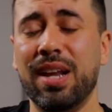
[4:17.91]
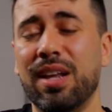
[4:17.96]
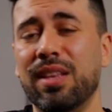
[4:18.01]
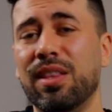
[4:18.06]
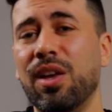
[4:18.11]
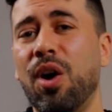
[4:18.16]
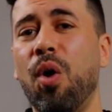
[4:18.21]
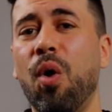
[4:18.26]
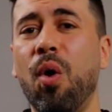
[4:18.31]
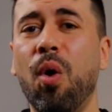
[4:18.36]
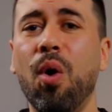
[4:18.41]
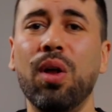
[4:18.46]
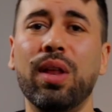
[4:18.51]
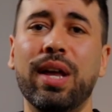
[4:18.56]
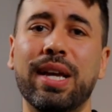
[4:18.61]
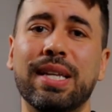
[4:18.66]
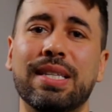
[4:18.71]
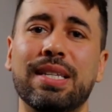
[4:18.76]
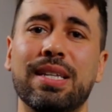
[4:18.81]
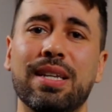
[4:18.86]
Now, the
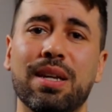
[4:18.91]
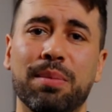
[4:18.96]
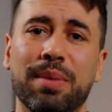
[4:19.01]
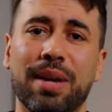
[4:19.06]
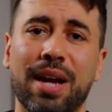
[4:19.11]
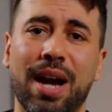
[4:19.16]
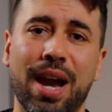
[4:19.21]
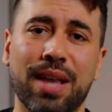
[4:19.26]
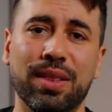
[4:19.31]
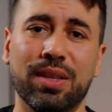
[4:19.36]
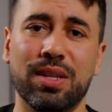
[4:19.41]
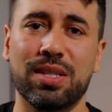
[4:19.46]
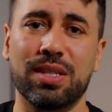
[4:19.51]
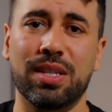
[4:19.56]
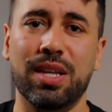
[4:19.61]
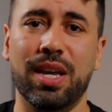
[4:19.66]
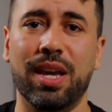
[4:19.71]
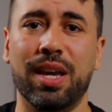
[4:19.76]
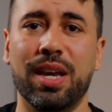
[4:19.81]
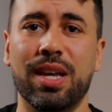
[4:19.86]
whole idea behind
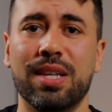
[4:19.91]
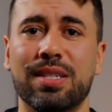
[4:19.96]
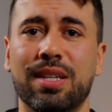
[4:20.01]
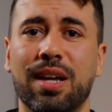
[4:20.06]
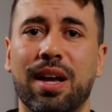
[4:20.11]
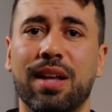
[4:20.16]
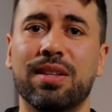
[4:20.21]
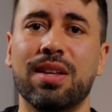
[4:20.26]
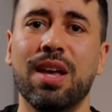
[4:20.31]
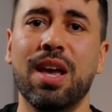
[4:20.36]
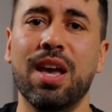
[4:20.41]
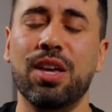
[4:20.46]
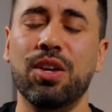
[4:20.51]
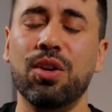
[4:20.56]
this thing is that